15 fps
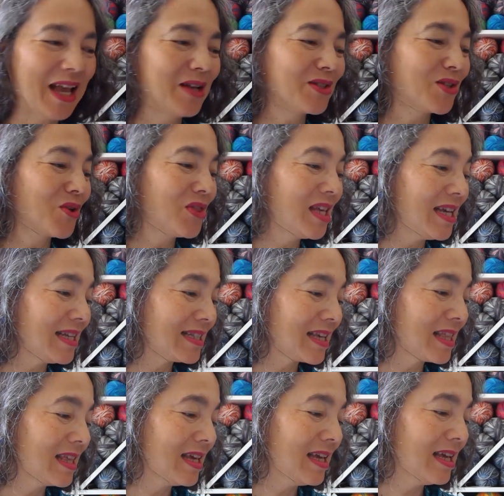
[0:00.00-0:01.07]
So these
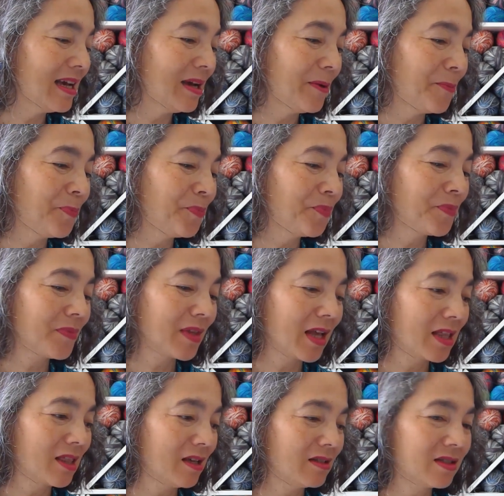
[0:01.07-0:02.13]
are
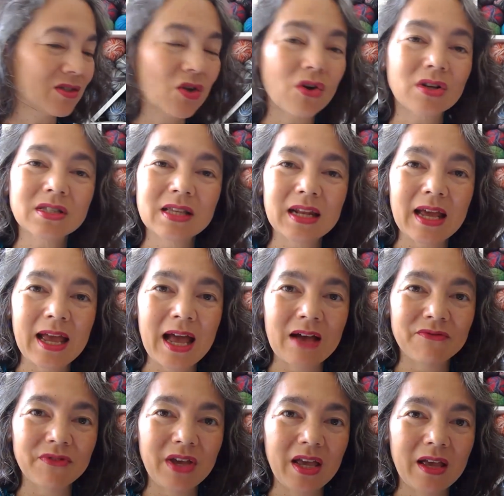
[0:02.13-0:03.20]
the socks that I have